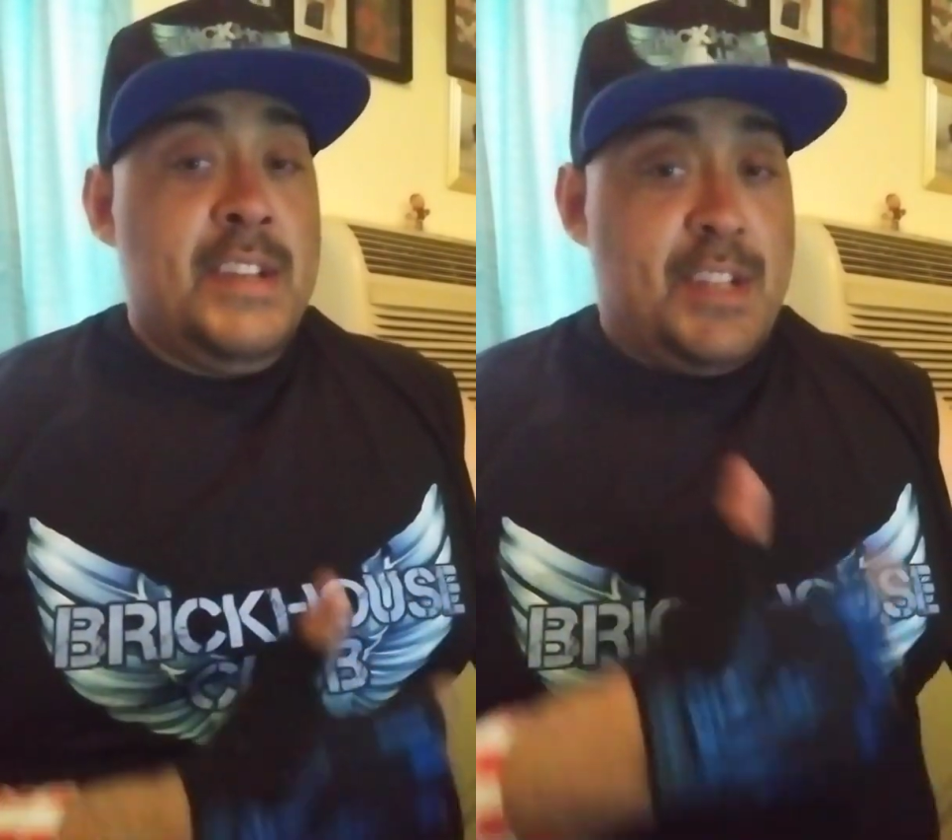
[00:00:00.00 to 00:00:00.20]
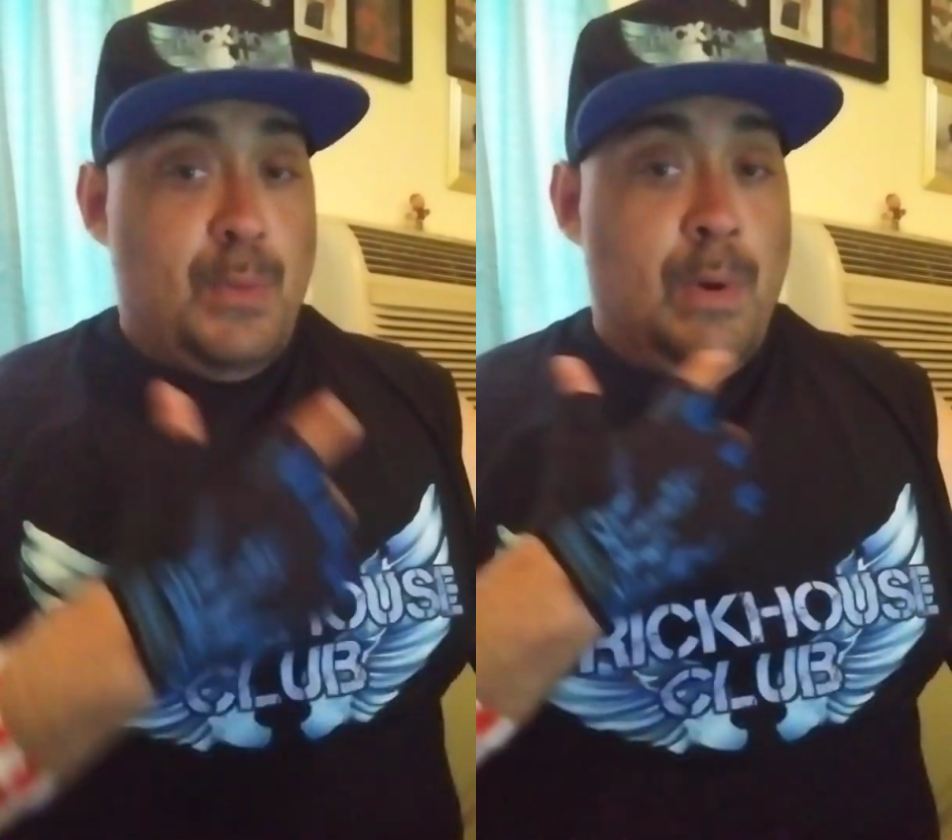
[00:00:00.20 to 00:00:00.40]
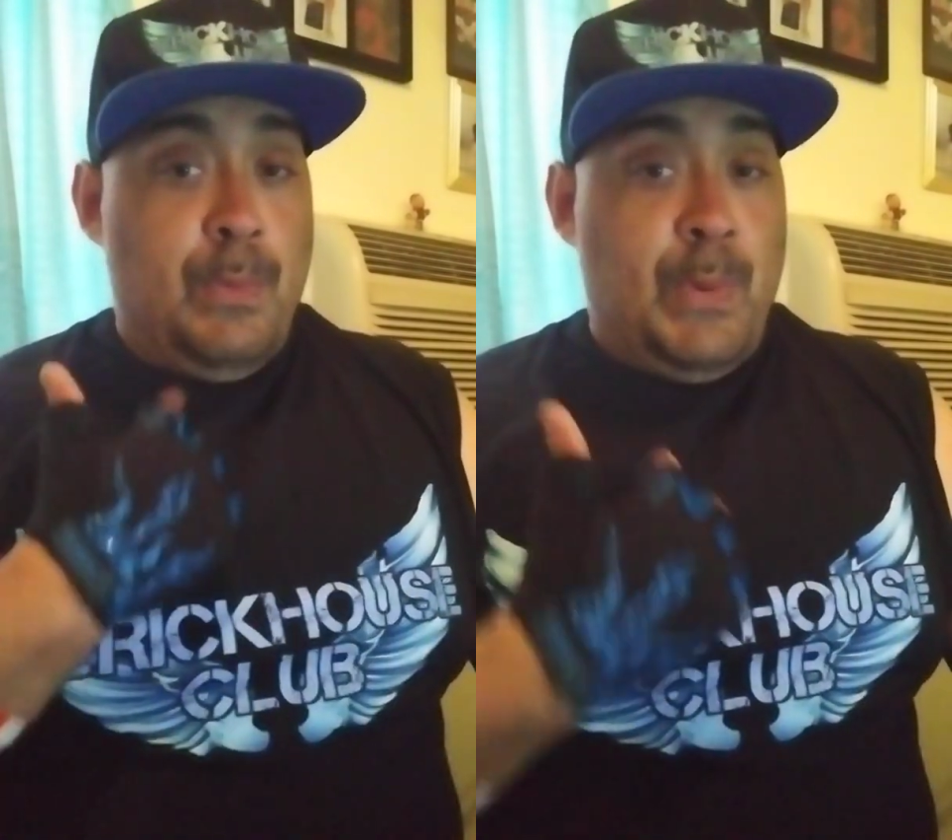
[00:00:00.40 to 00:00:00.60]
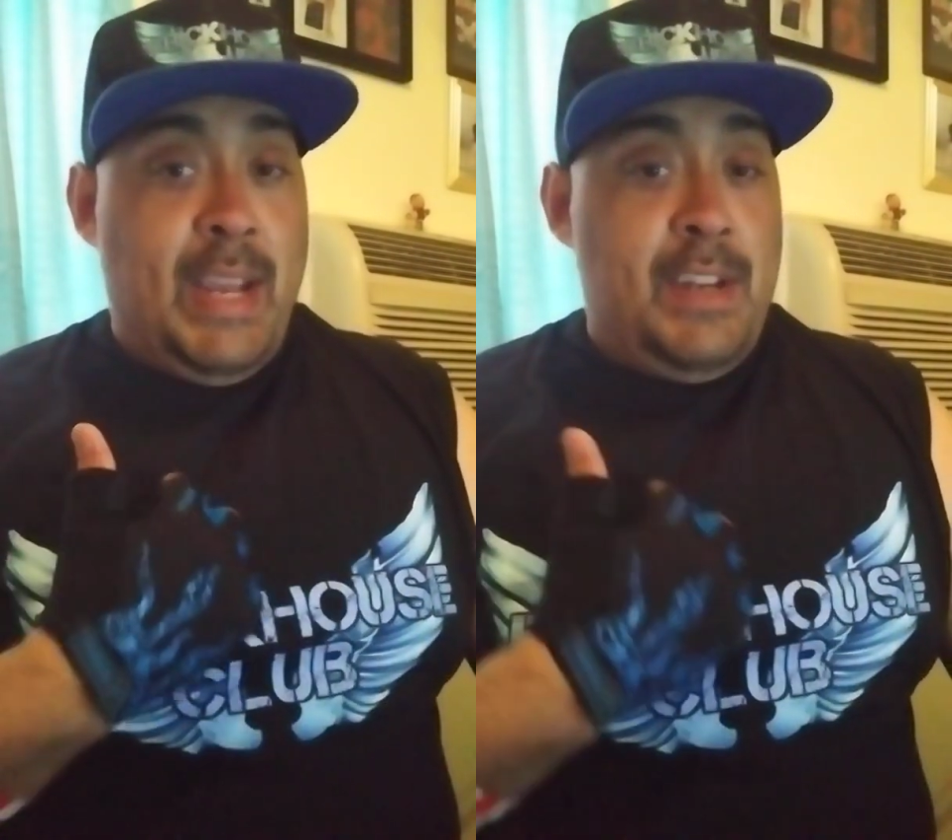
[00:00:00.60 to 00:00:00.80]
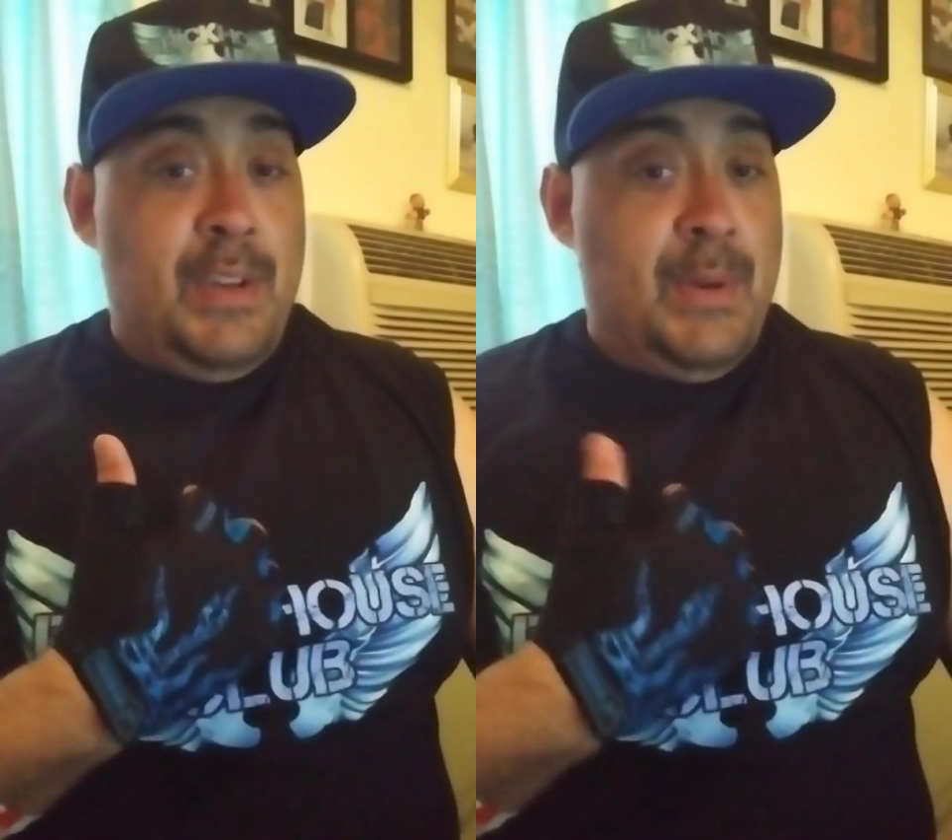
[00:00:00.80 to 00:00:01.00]
So what
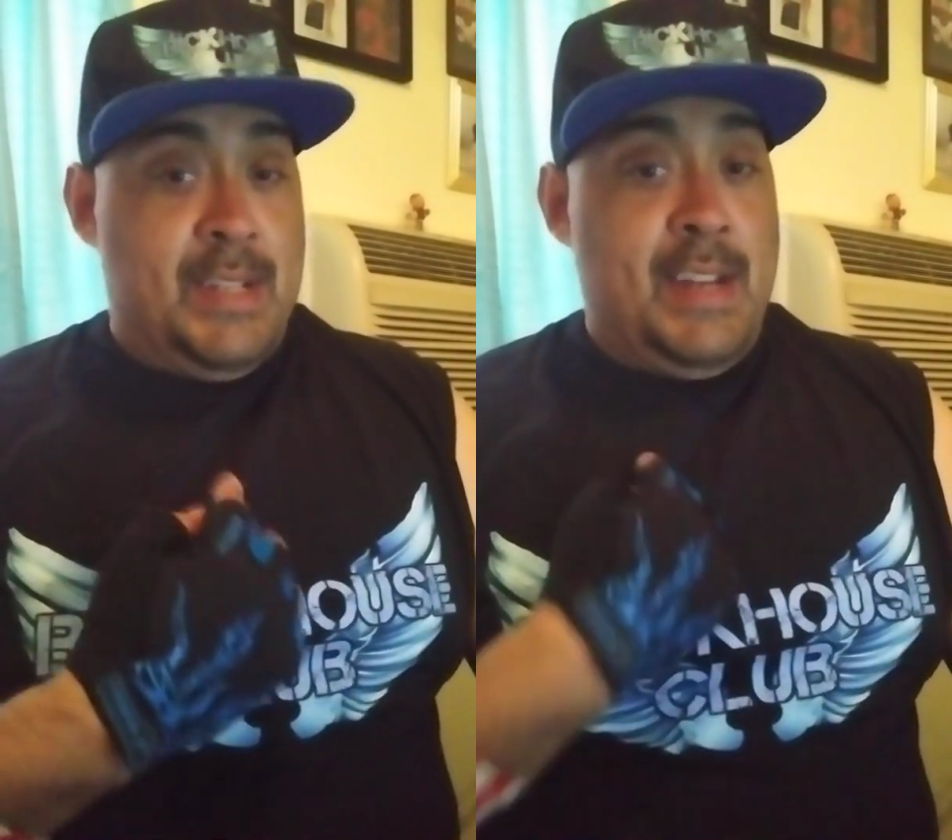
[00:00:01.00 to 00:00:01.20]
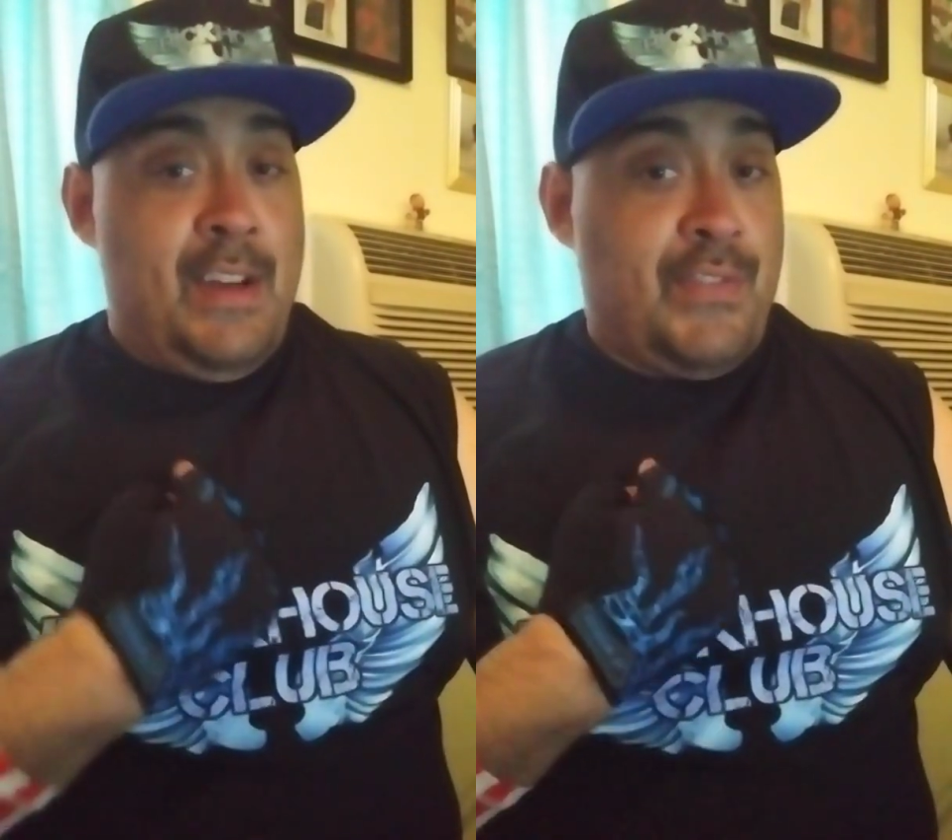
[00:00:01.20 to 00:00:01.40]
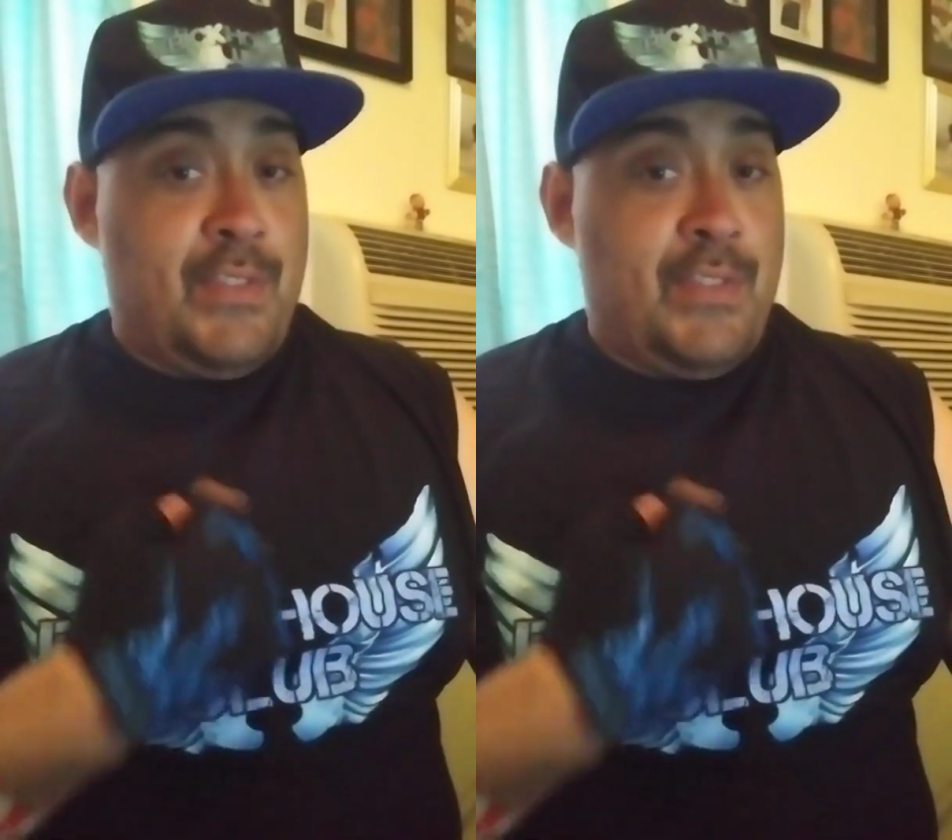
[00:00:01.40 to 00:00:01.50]
we do is not